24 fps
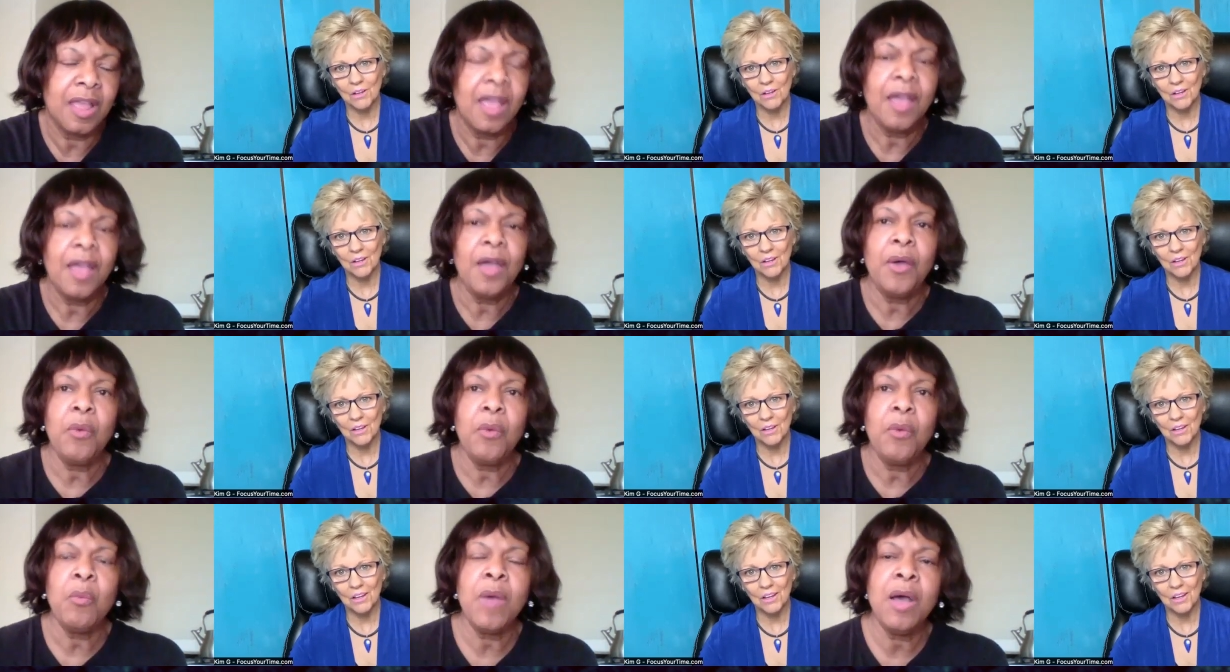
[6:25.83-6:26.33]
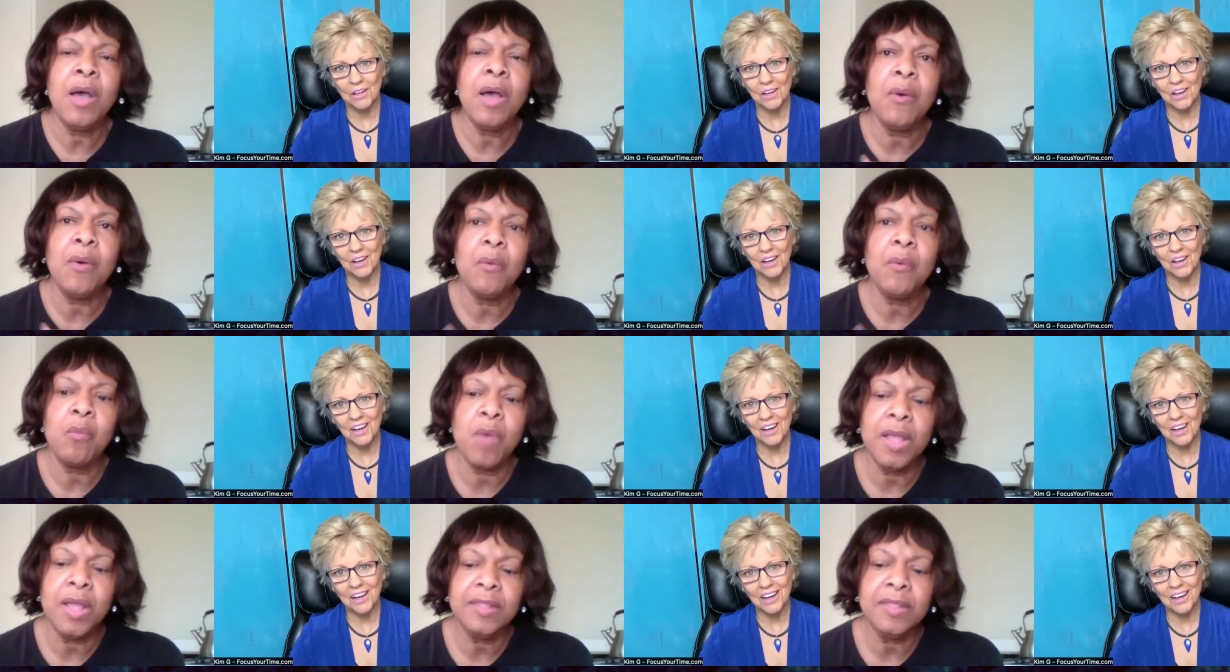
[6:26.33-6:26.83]
Speaker 1: Well,
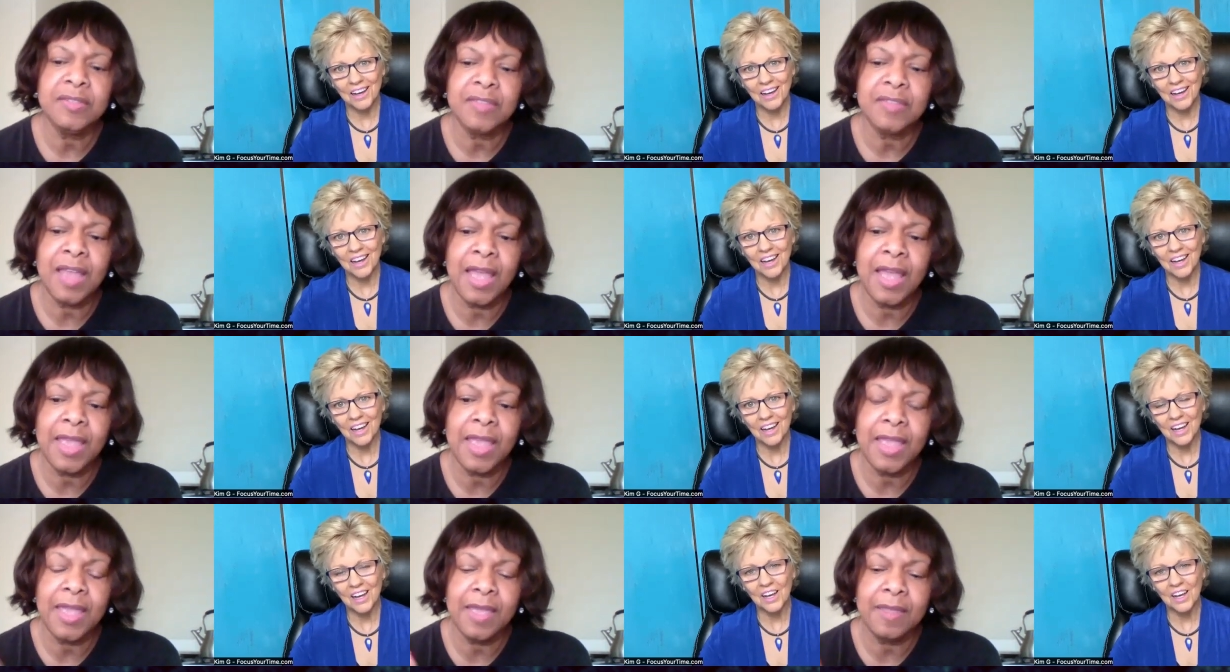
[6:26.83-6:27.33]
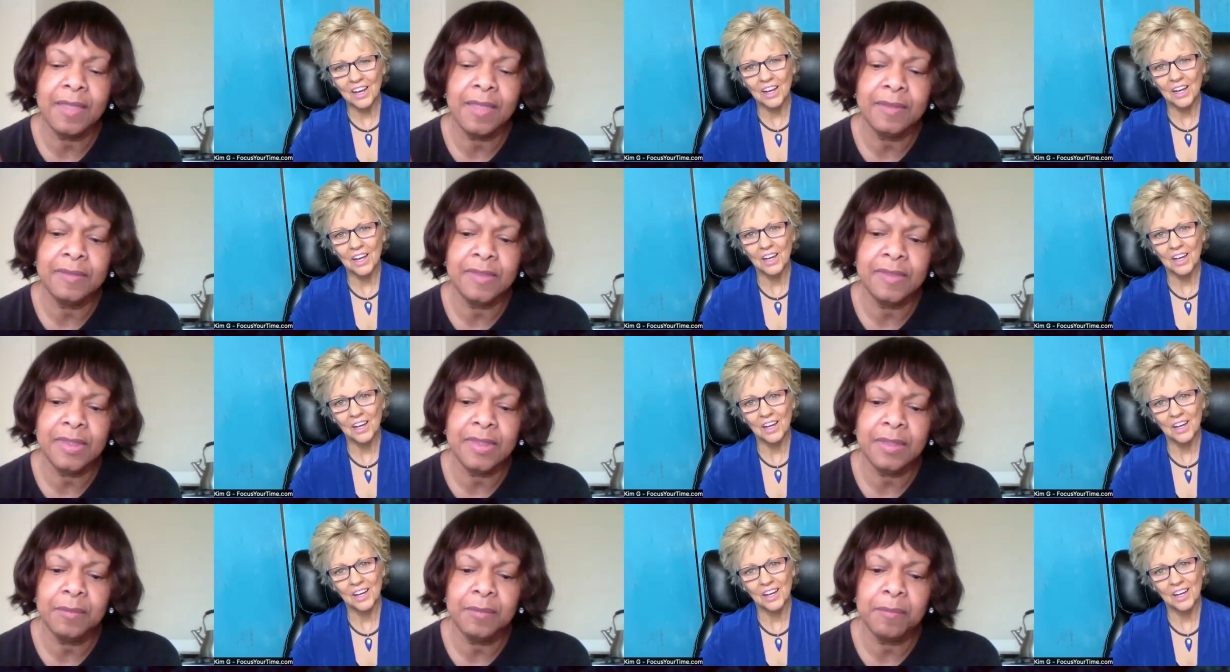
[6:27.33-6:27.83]
once I
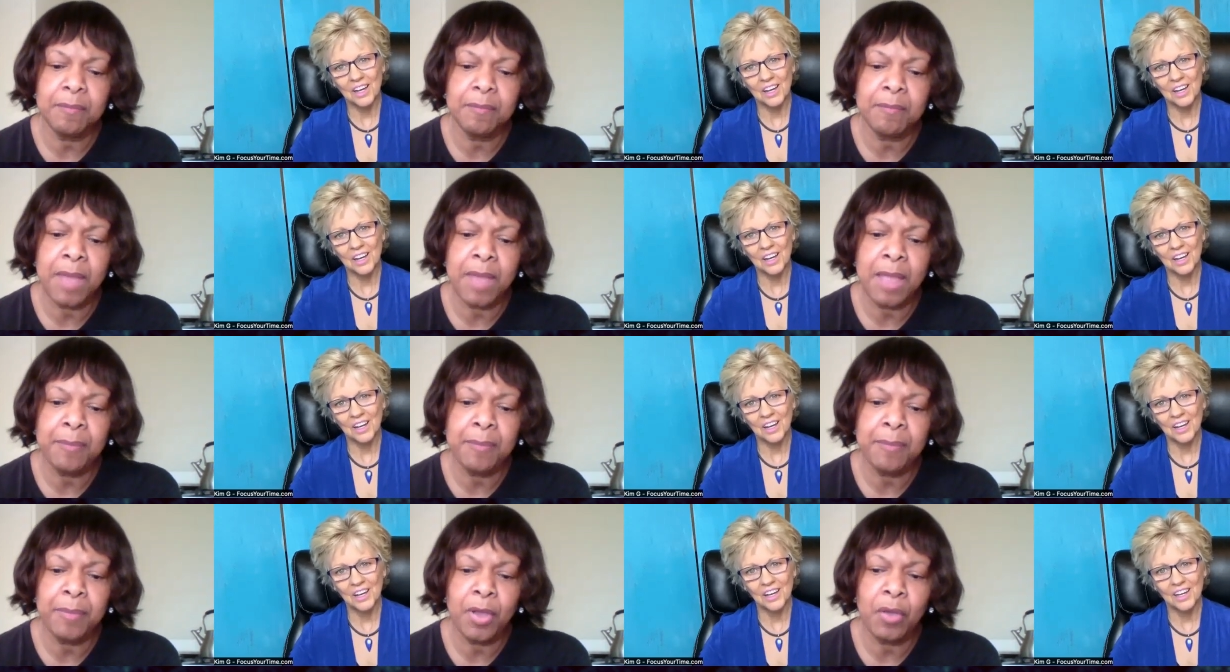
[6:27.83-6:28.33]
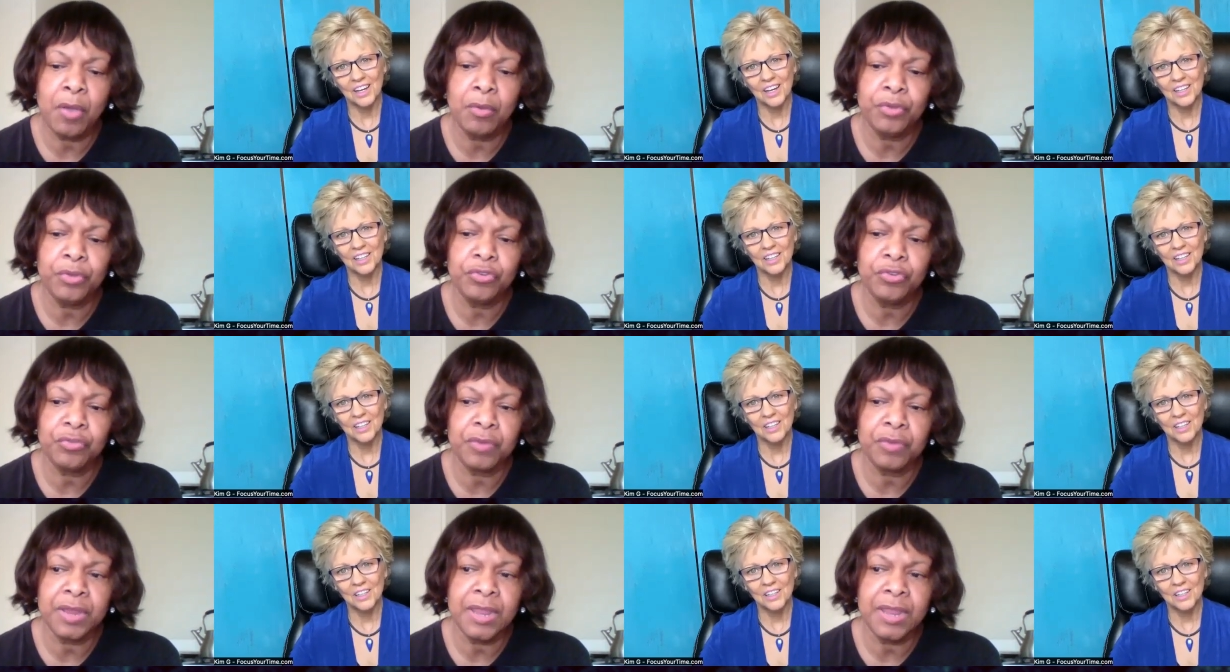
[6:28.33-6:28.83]
did my
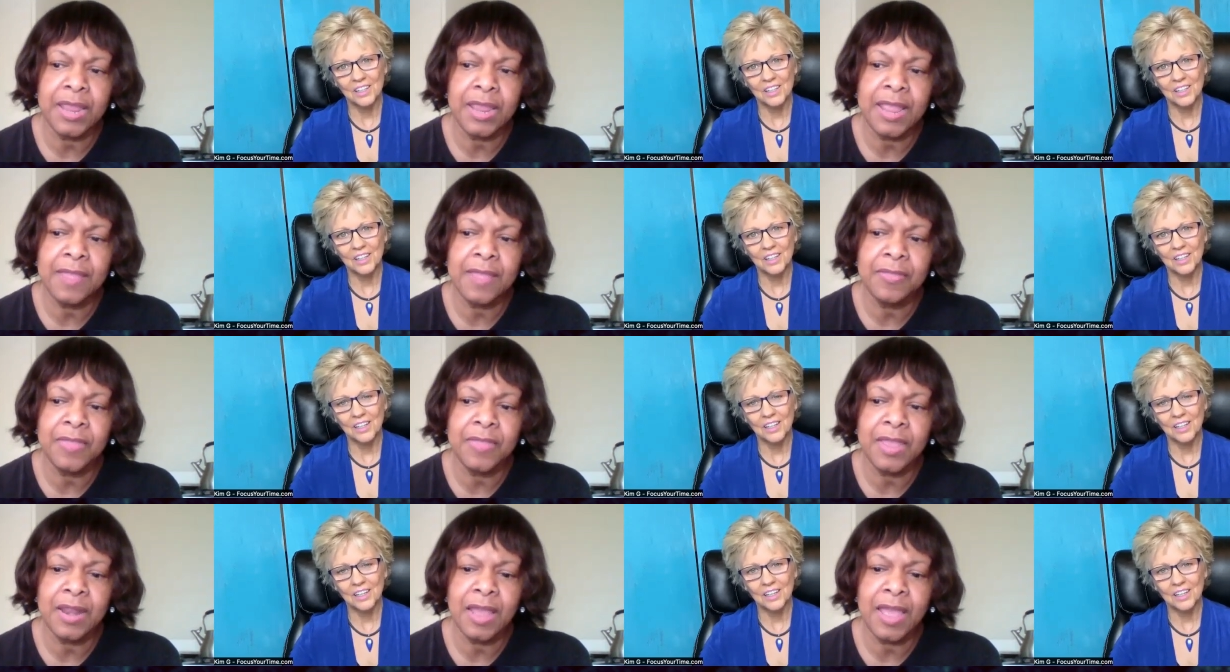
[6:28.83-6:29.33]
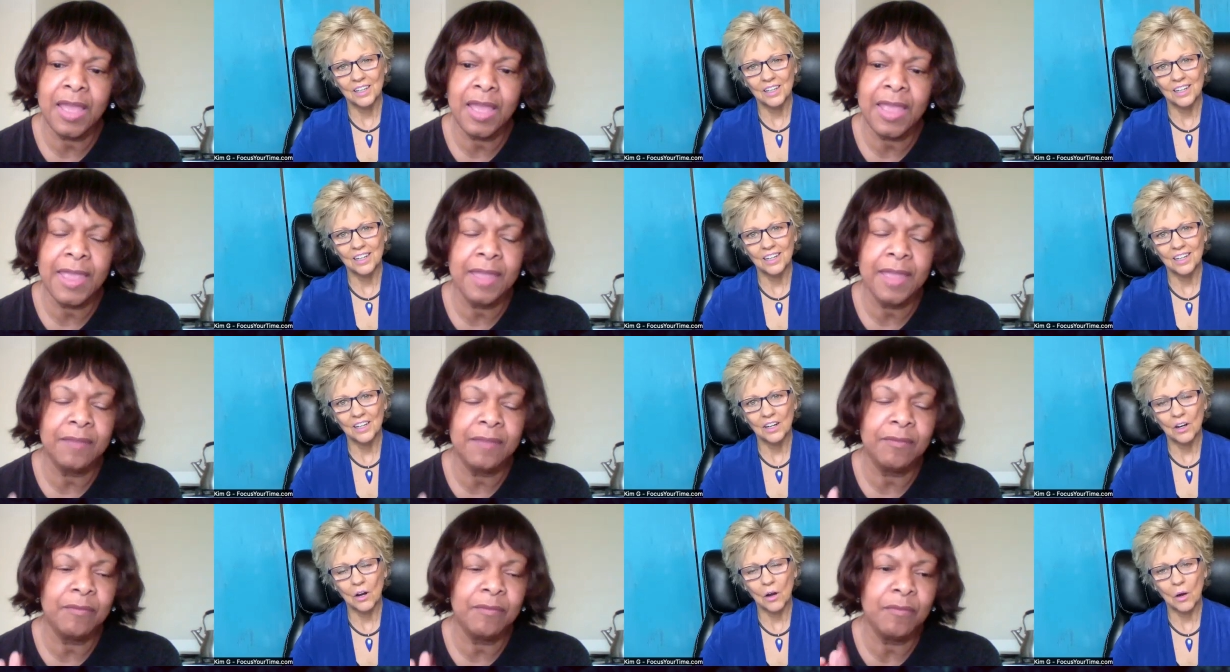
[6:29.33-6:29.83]
poetry, and then I had
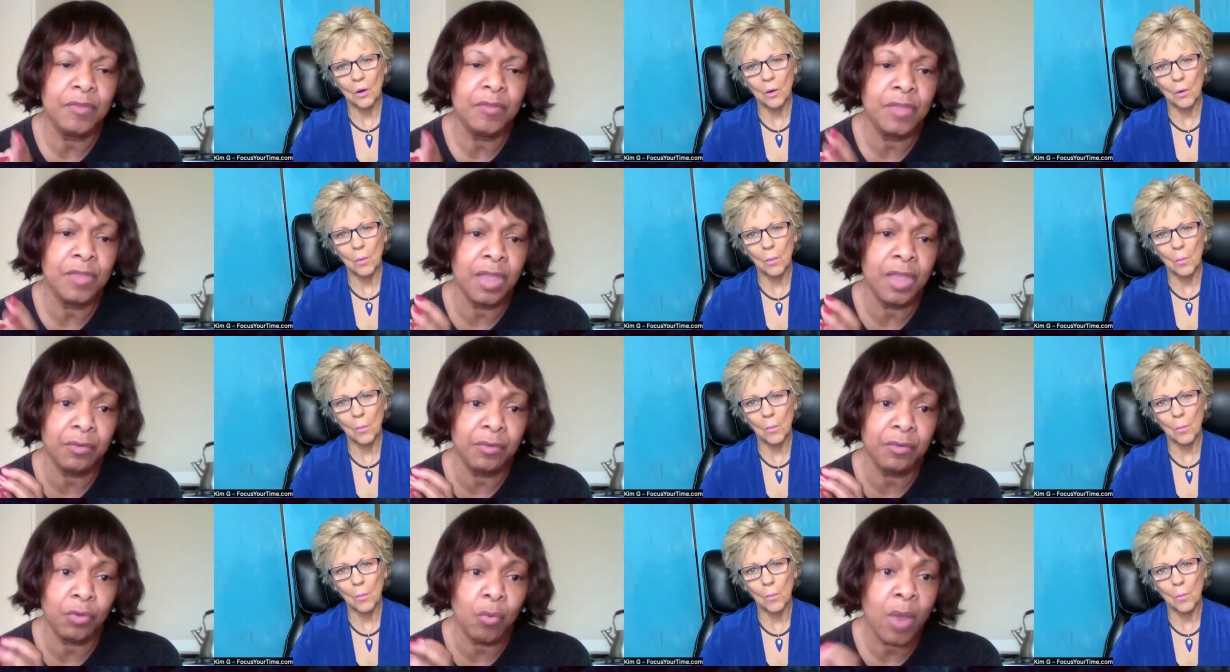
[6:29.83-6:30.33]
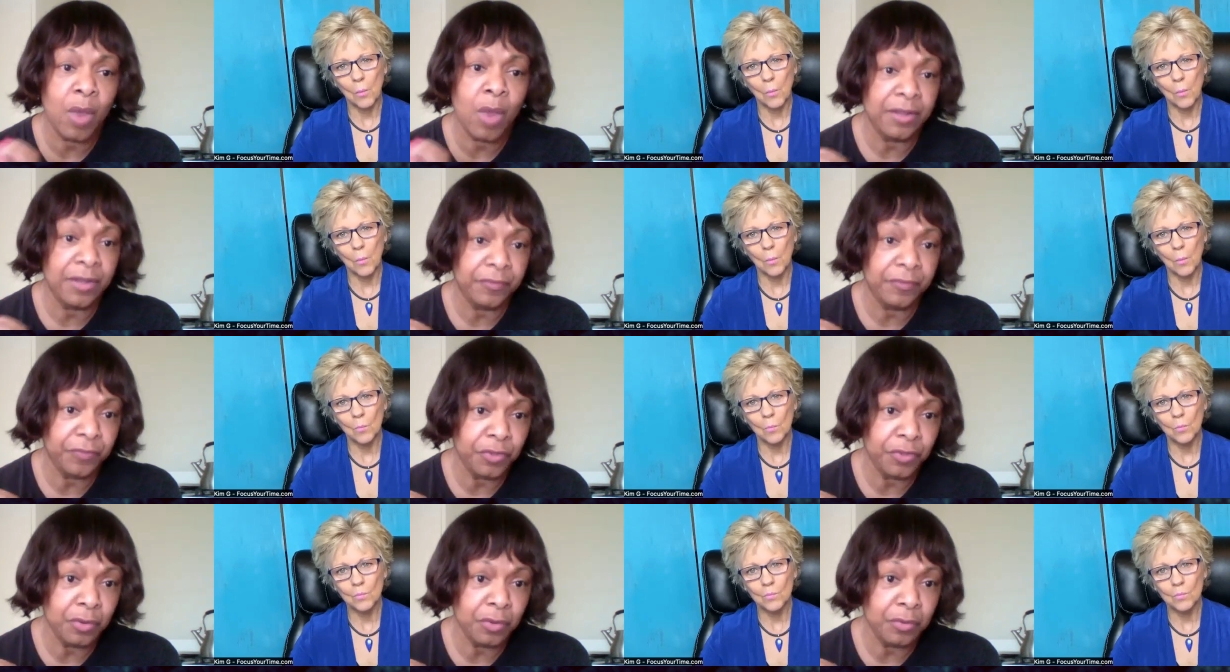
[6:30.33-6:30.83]
done quite a
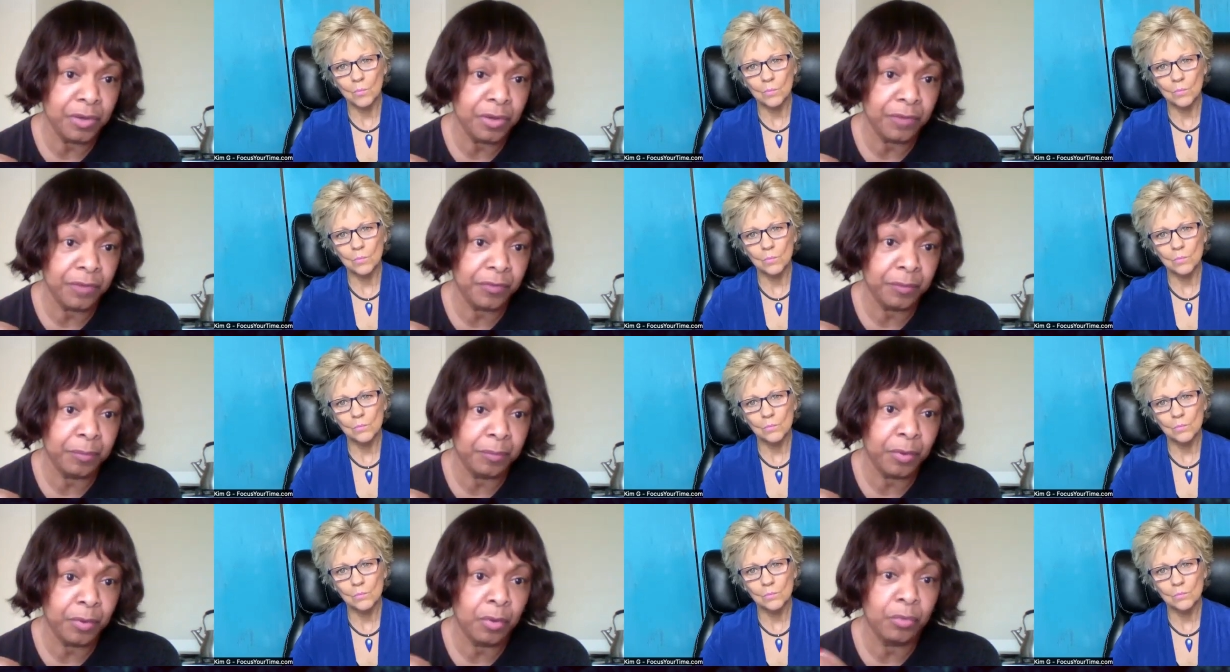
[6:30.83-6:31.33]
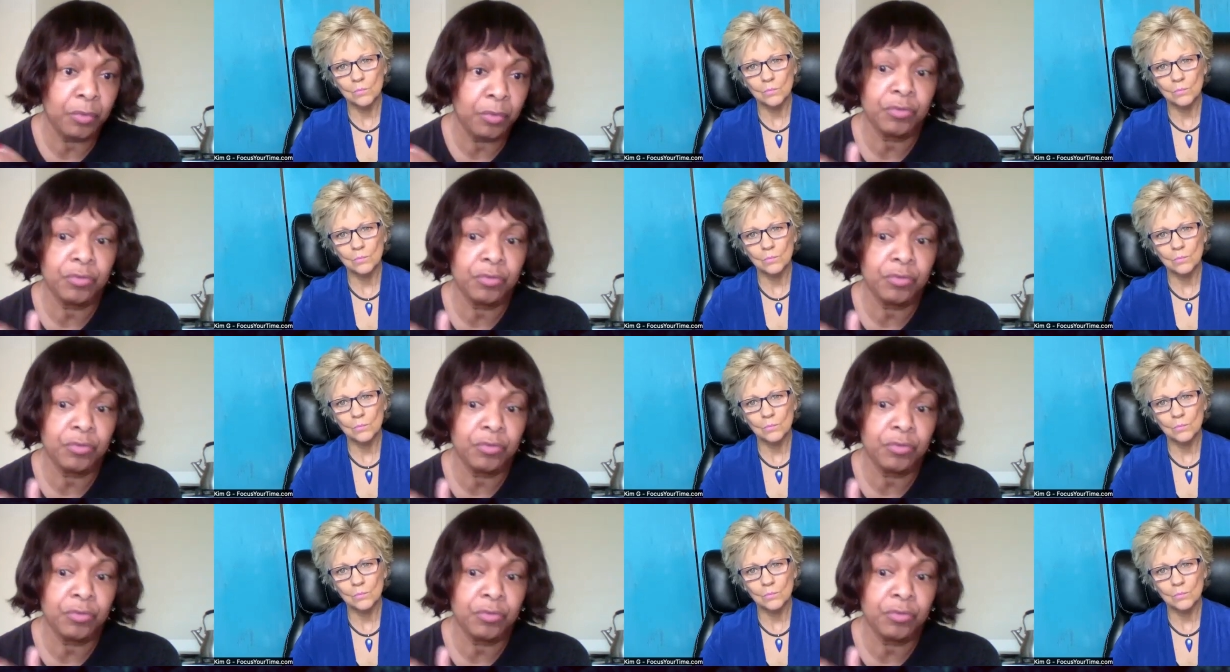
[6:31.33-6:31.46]
few different poet,